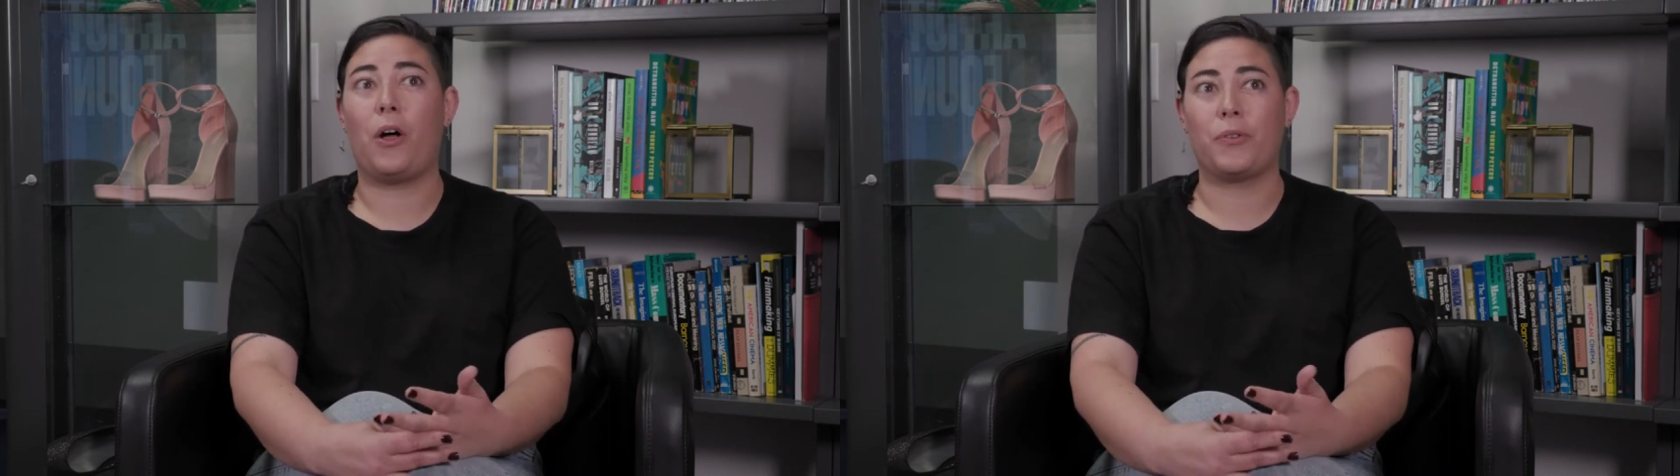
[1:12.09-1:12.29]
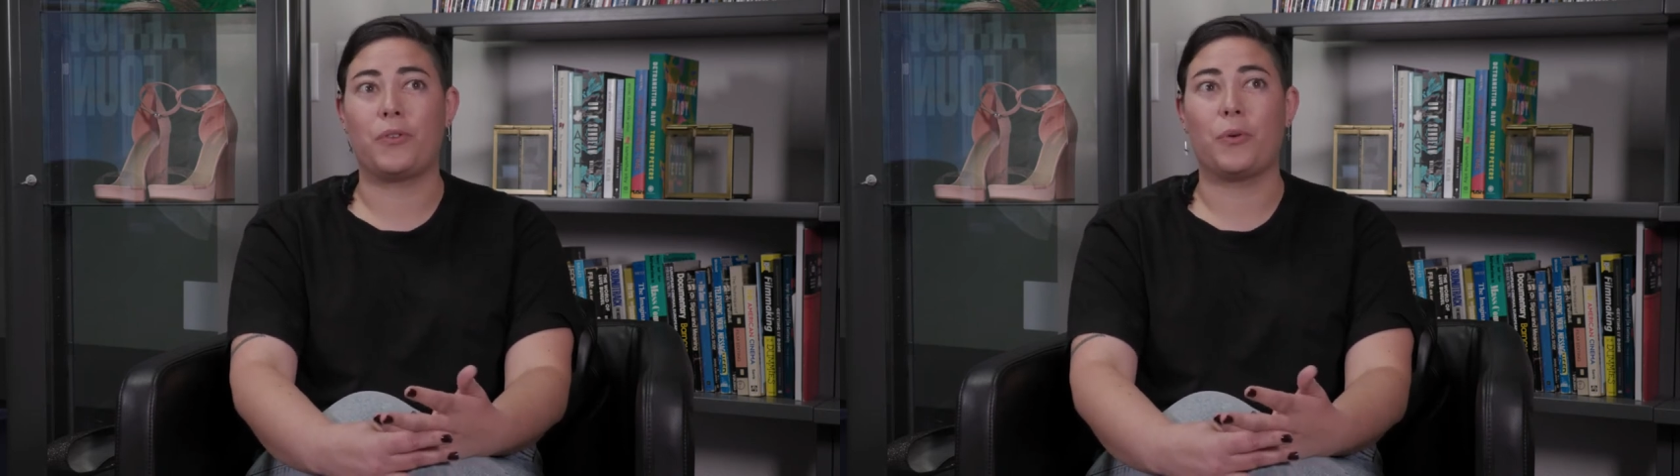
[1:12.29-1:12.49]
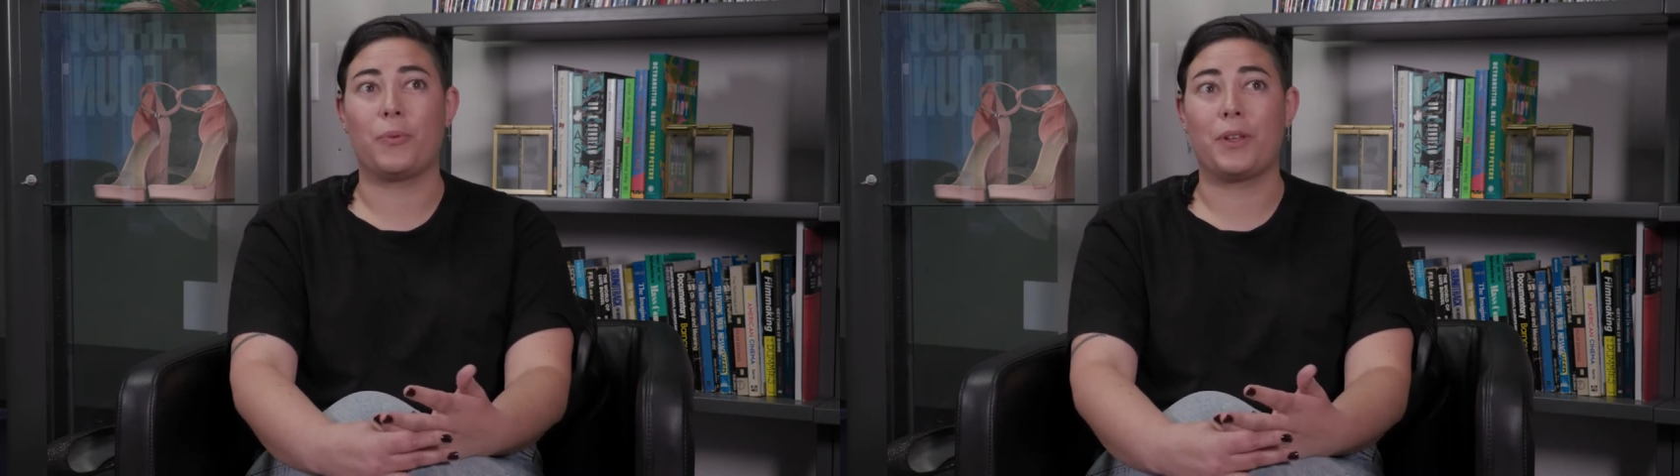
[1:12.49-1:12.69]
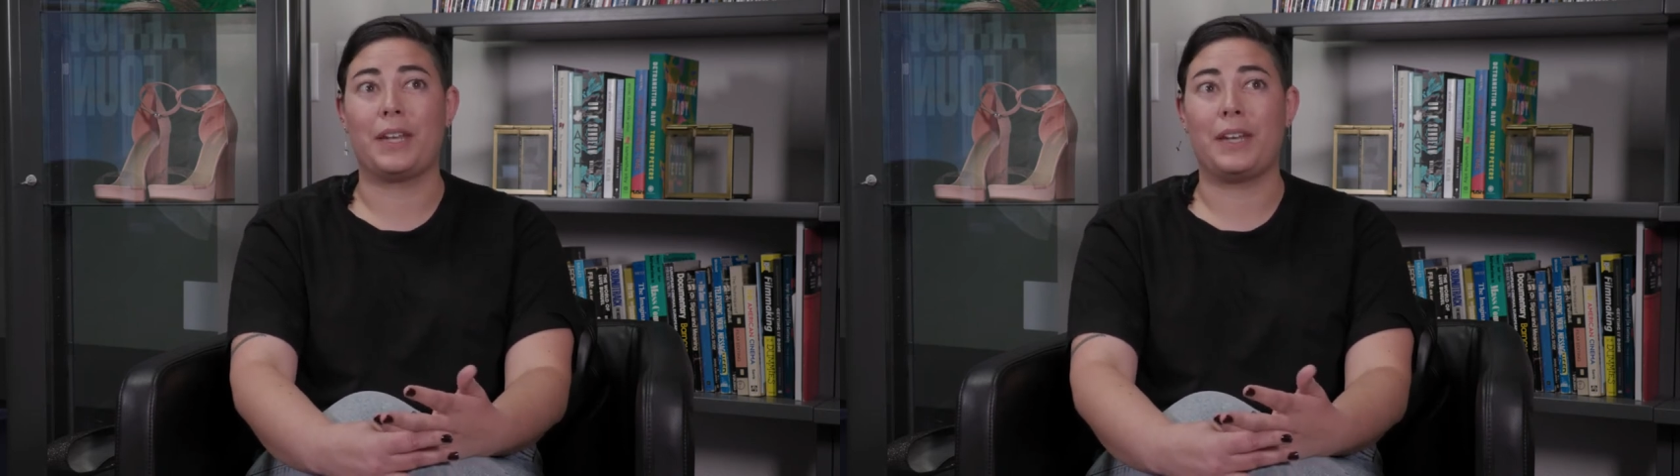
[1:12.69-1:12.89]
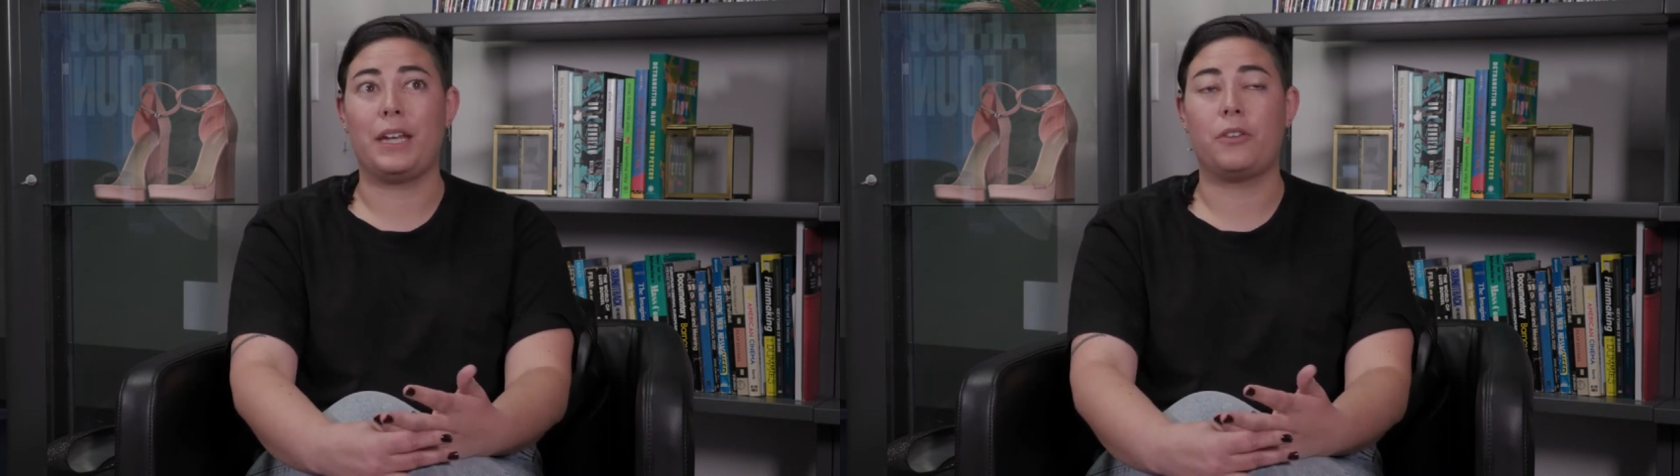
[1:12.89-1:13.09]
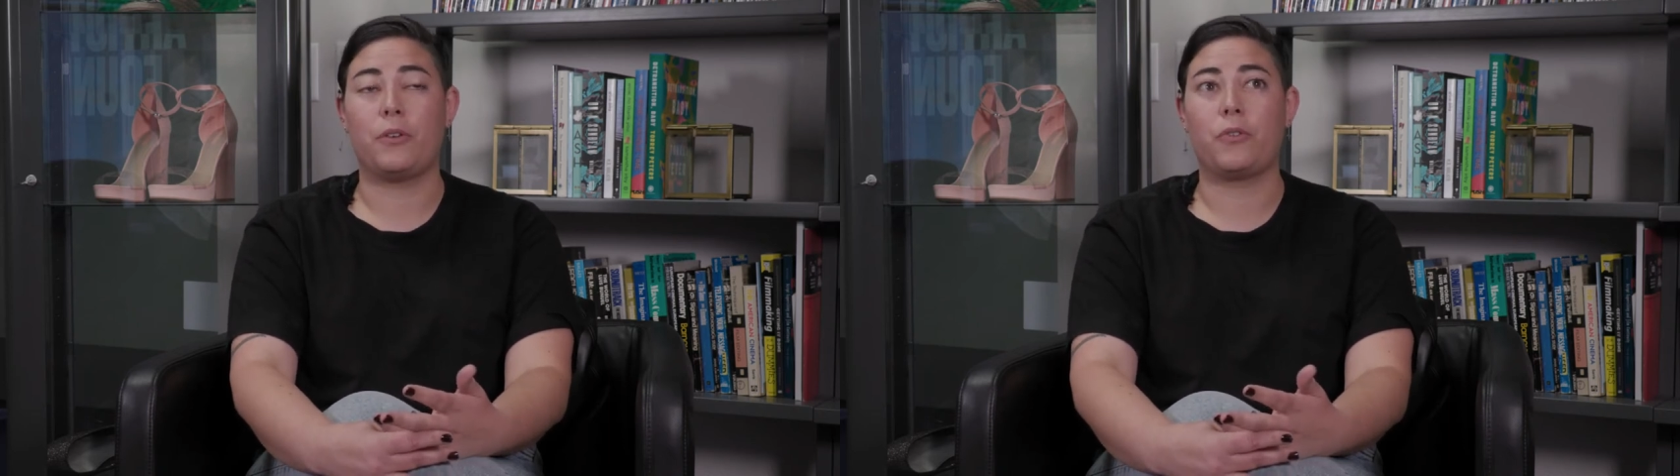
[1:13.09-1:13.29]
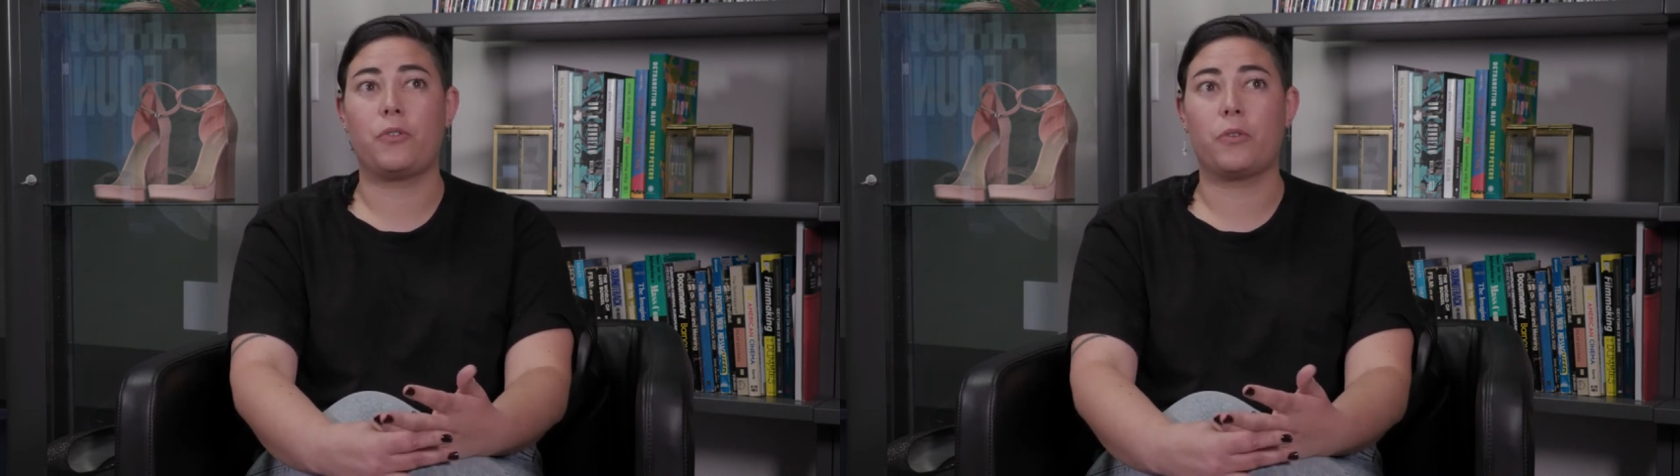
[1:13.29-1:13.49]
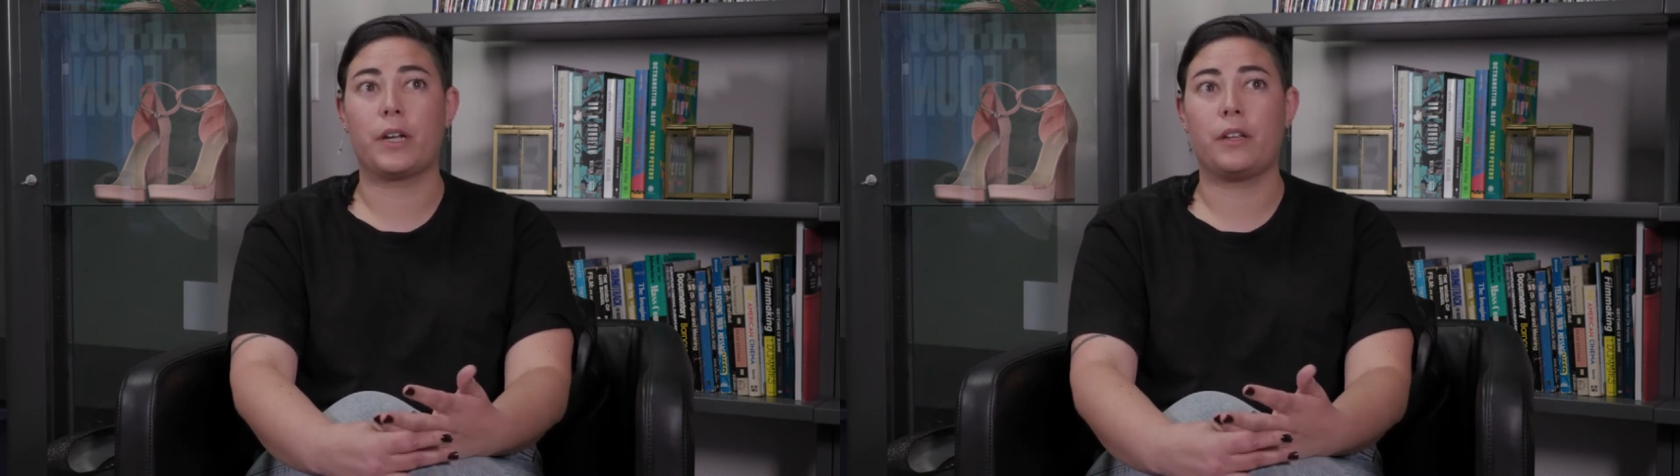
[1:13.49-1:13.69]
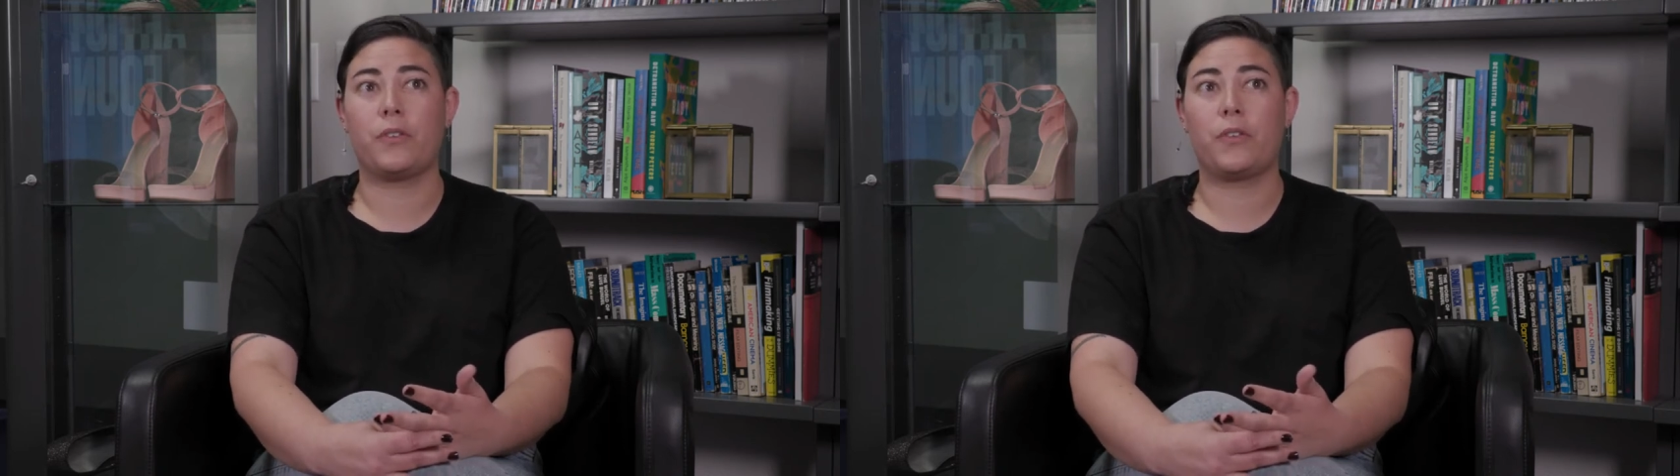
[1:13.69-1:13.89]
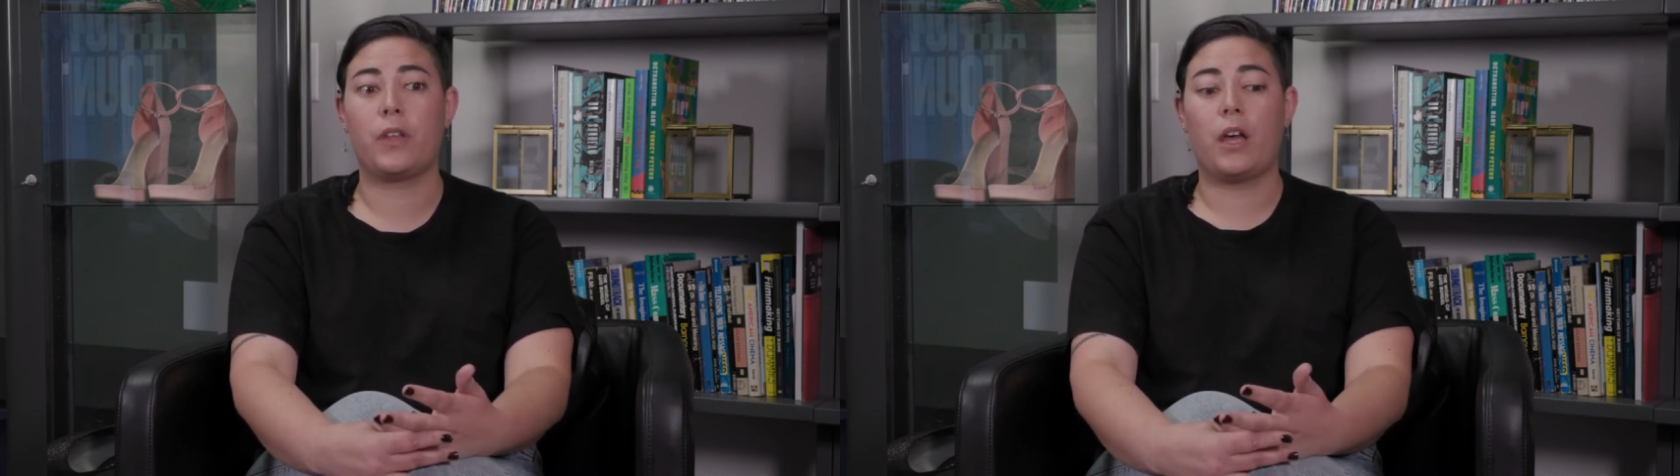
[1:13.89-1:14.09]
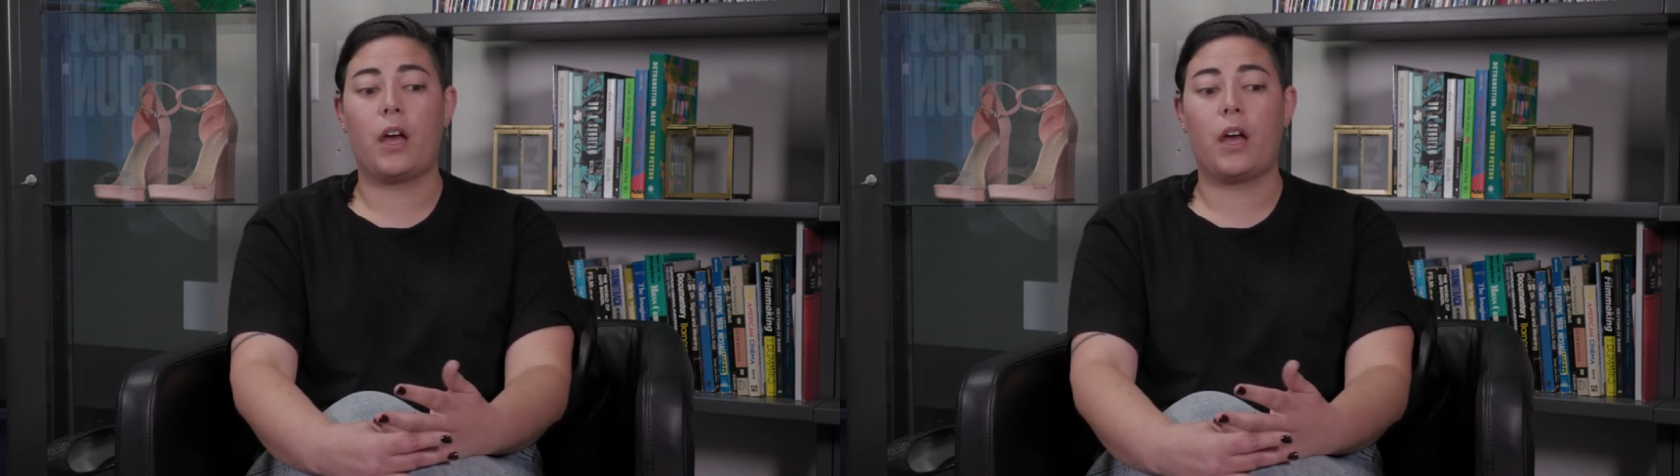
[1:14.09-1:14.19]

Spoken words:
also really need those stories.